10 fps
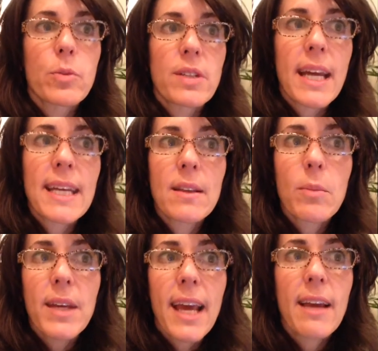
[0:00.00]
we're taking the
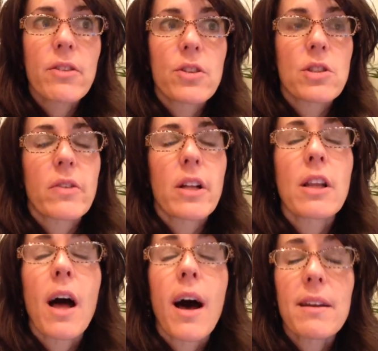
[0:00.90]
behaviors of a
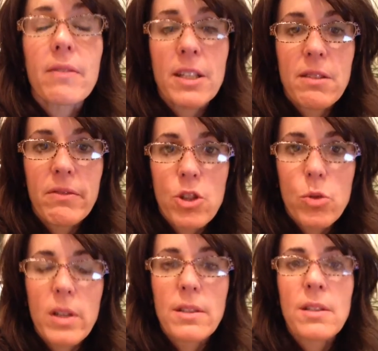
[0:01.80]
lot of
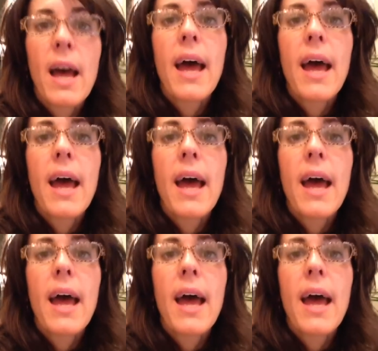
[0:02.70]
individuals